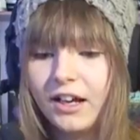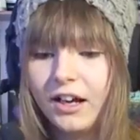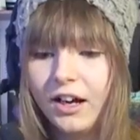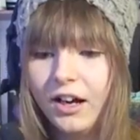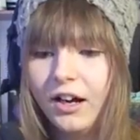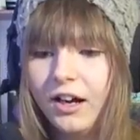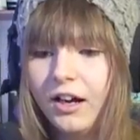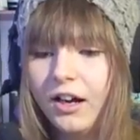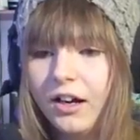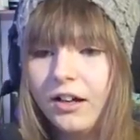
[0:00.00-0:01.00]

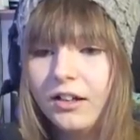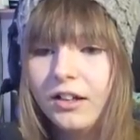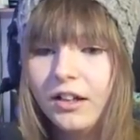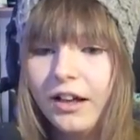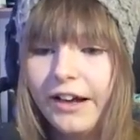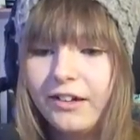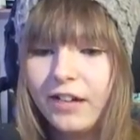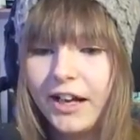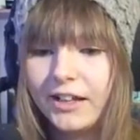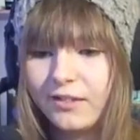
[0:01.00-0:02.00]
I don't
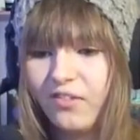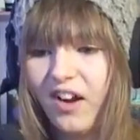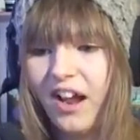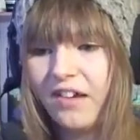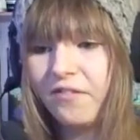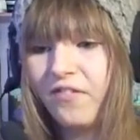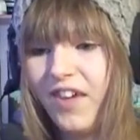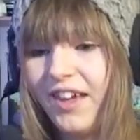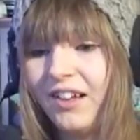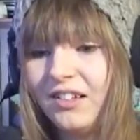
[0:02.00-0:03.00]
like those flying
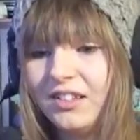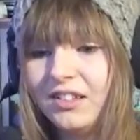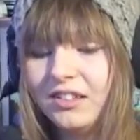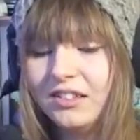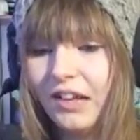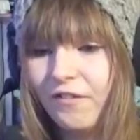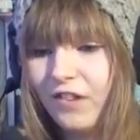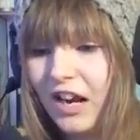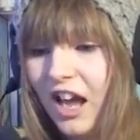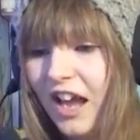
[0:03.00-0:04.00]
things. They
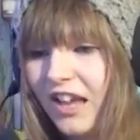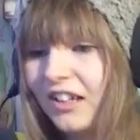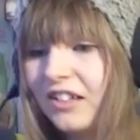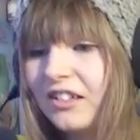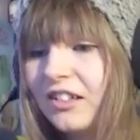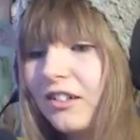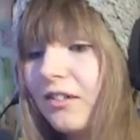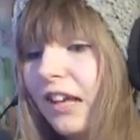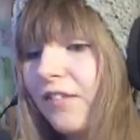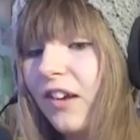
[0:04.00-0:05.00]
fly. And I don't
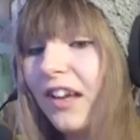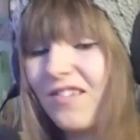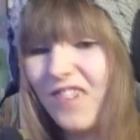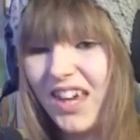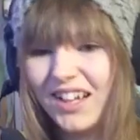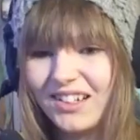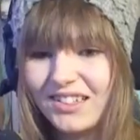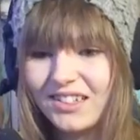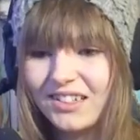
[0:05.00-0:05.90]
like flying things.